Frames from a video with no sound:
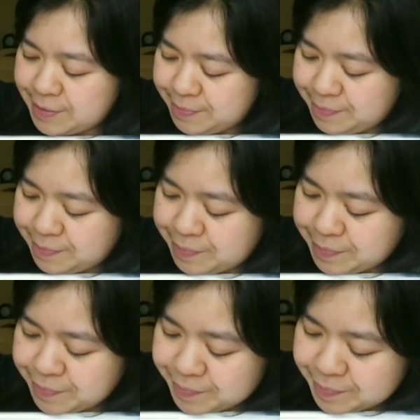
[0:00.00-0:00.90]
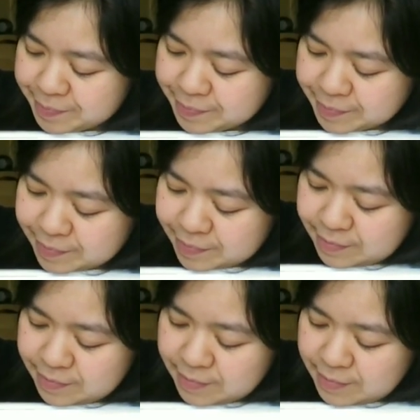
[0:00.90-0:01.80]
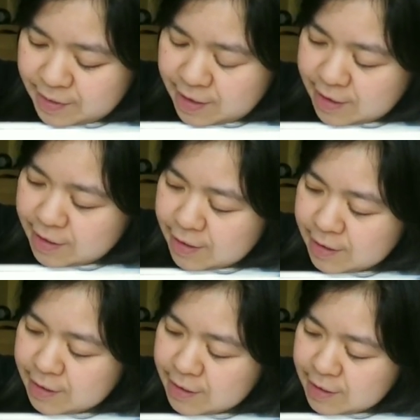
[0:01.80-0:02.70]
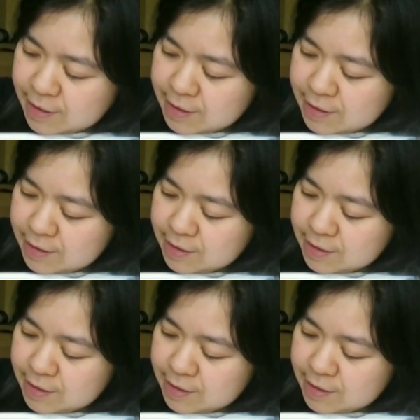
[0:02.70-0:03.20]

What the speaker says: [no speech]